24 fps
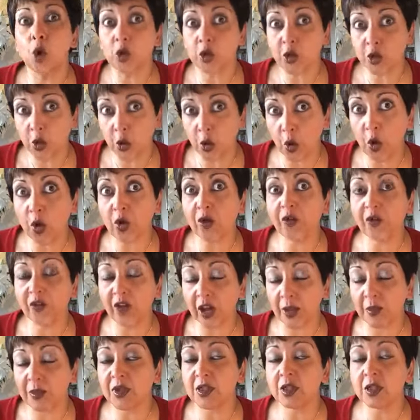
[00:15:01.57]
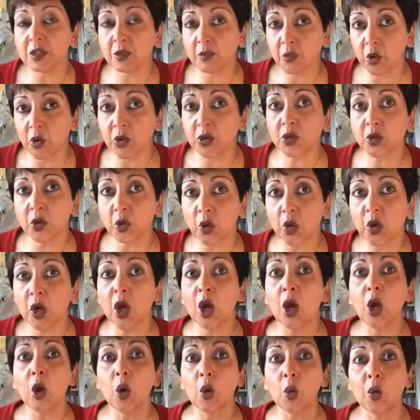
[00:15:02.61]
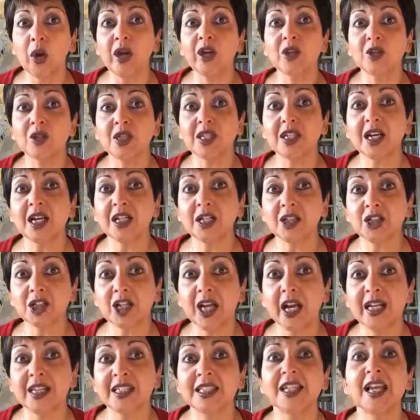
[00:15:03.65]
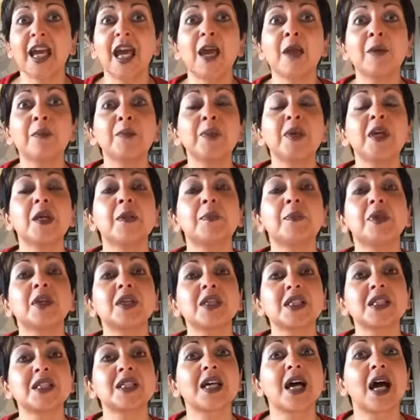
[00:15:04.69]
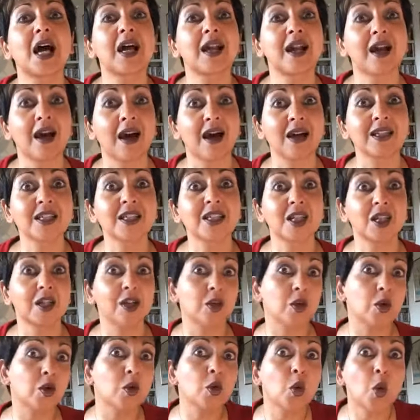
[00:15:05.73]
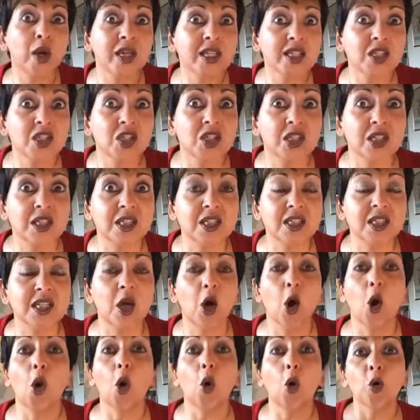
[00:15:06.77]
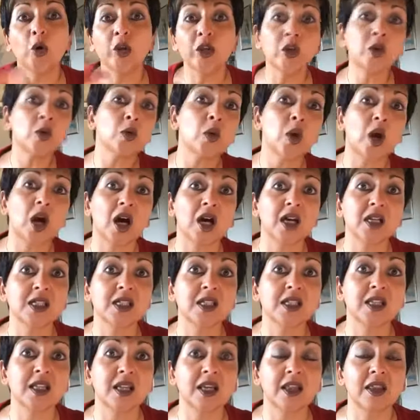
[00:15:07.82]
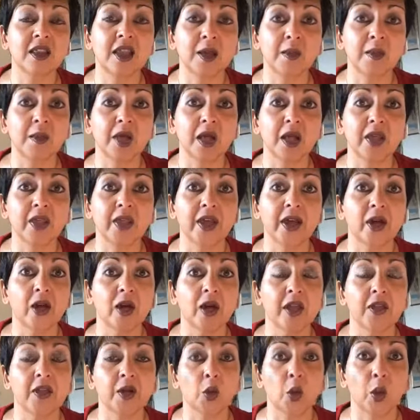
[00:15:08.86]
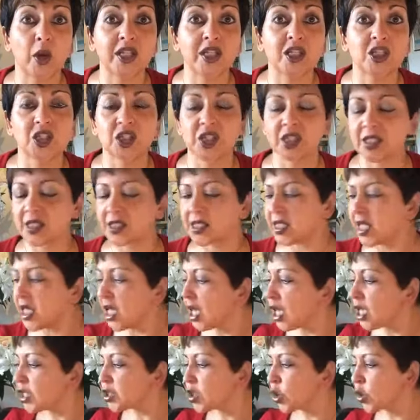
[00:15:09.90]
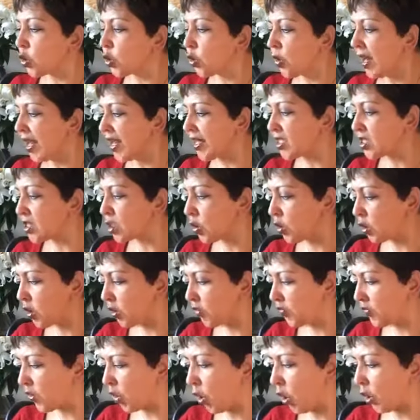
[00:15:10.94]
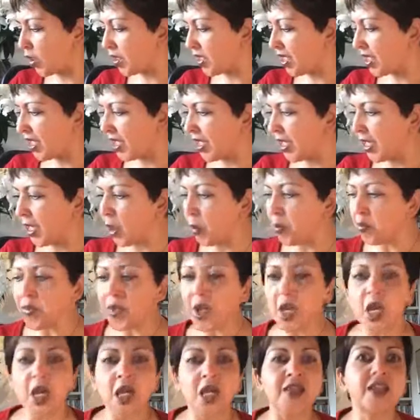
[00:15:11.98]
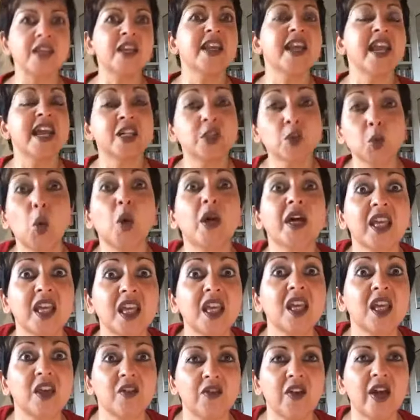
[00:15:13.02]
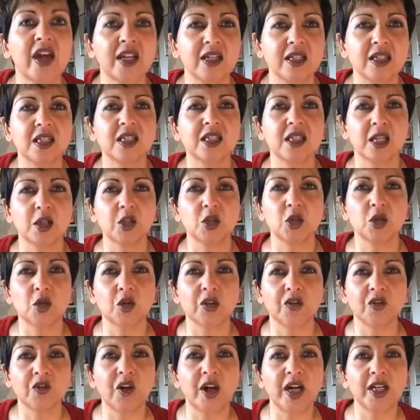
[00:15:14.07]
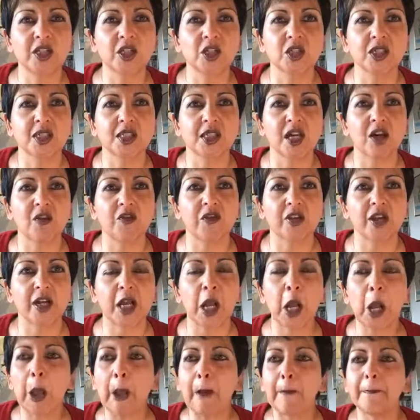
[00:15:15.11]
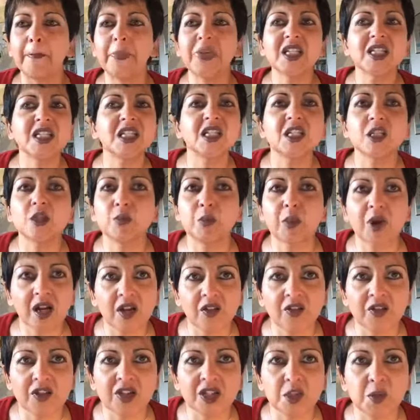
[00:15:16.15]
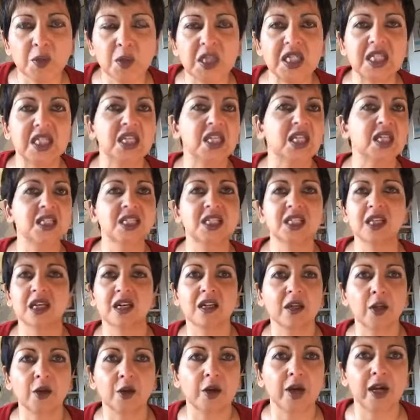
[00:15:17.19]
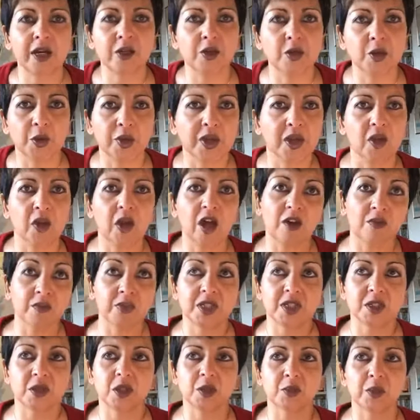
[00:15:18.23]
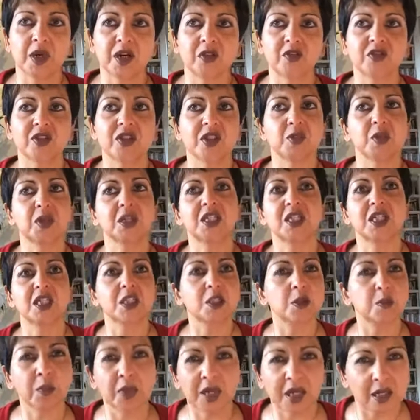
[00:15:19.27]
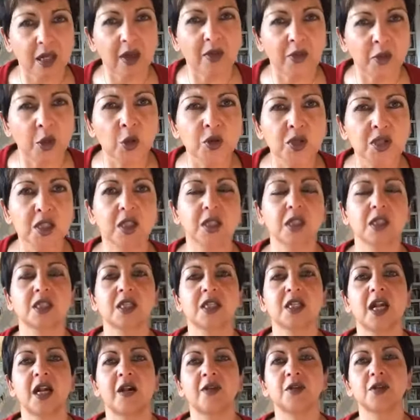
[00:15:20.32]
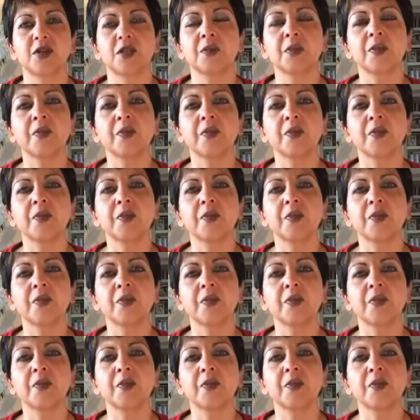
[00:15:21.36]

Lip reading: talk, famous small talk, where you start chatting and people start asking you questions, or you ask them the questions. So great. So you've got here the networking events that you could find yourself in, business breakfast meetings. I don't know whether you have business breakfast meetings, but those scenarios.